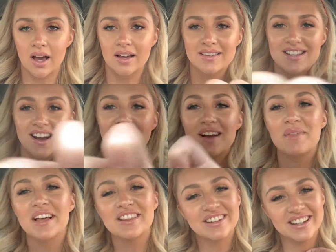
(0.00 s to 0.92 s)
sorry, I'm
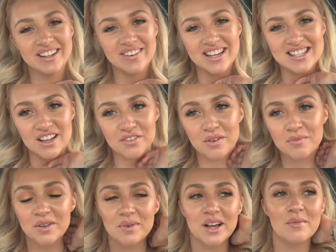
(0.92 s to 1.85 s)
like looking at myself. I'm
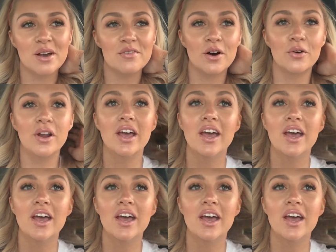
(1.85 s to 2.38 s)
filming on my phone.